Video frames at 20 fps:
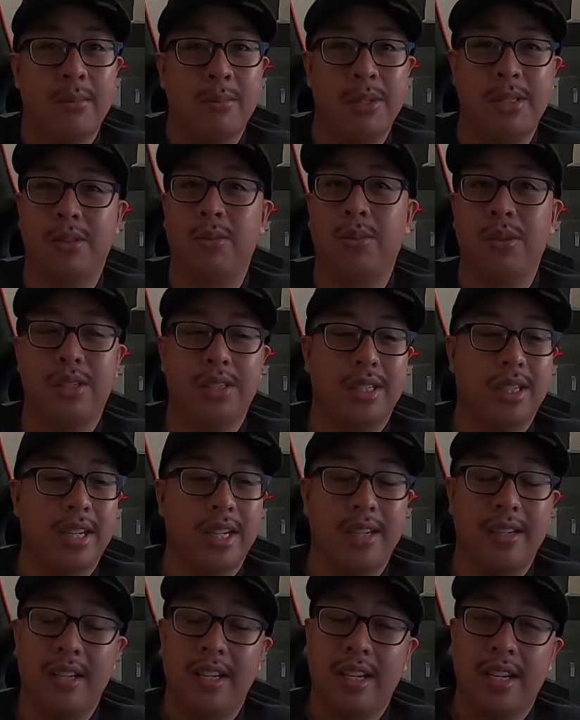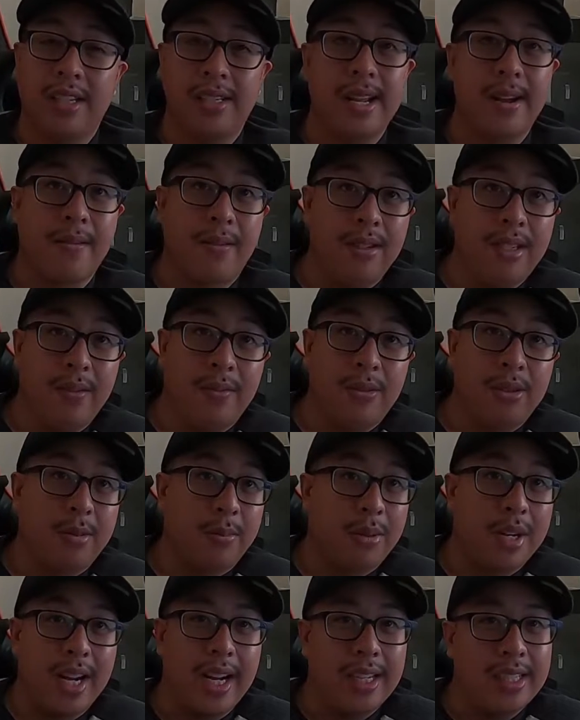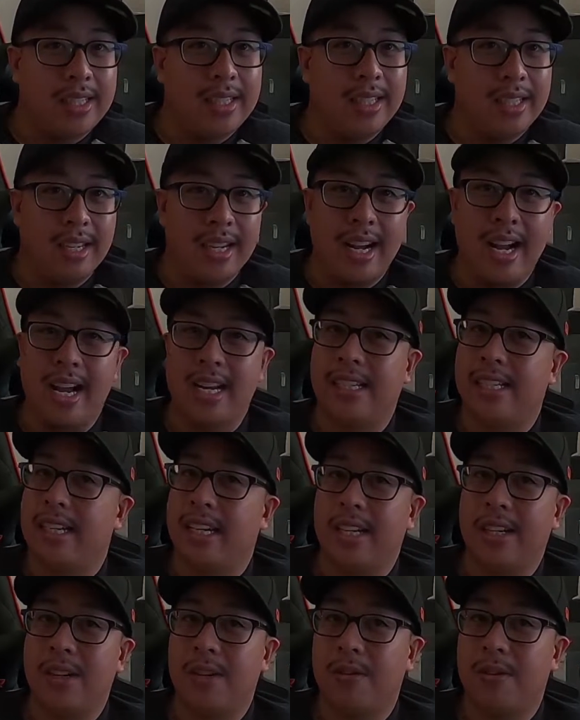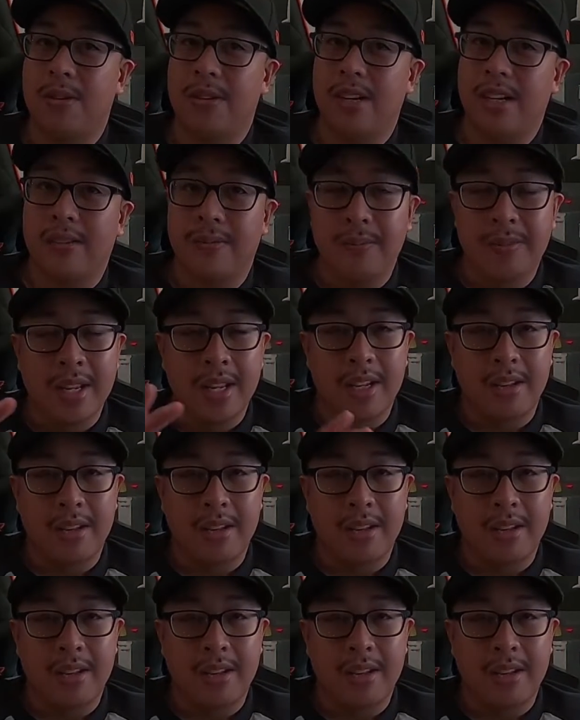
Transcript: put some wheels on, definitely for the price, I'd say go for it.